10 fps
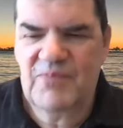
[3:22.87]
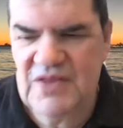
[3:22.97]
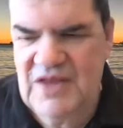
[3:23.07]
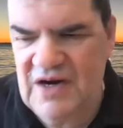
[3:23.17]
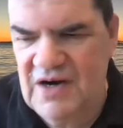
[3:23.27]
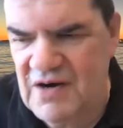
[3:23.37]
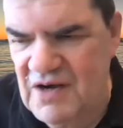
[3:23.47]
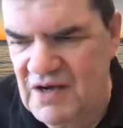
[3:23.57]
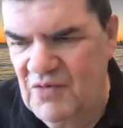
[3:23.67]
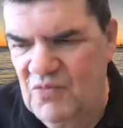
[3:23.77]

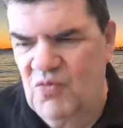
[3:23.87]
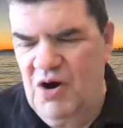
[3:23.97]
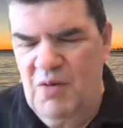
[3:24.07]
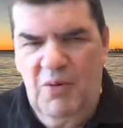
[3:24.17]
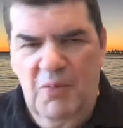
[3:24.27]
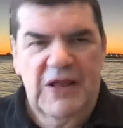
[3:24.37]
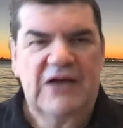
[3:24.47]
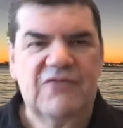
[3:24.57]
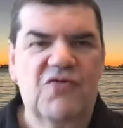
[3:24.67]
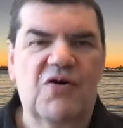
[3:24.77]
their uh, wearable
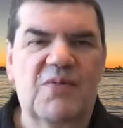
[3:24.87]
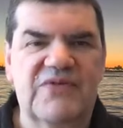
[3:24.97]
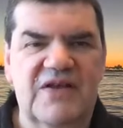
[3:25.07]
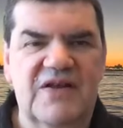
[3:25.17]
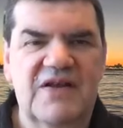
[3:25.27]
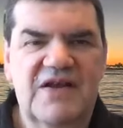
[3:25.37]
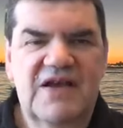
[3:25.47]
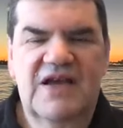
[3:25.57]
platforms and